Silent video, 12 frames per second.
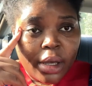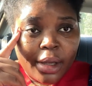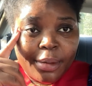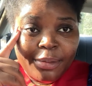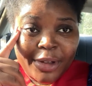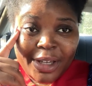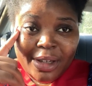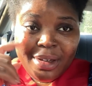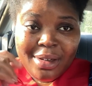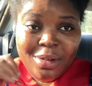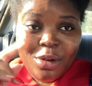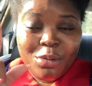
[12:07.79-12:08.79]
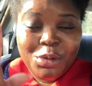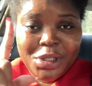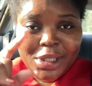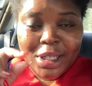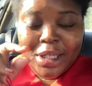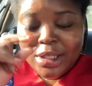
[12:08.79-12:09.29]
I'm like
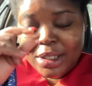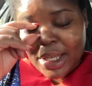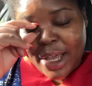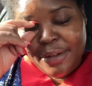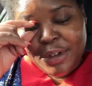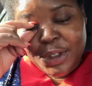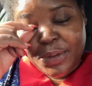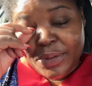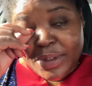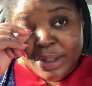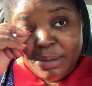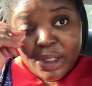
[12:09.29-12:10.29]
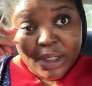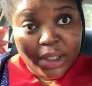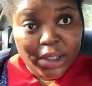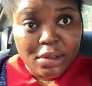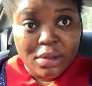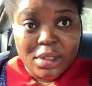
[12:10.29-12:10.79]
almost late. I have just fifteen
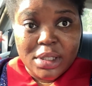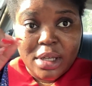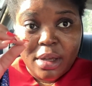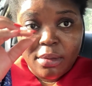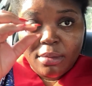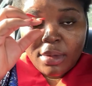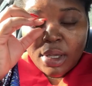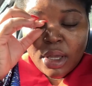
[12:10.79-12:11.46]
minutes till the time,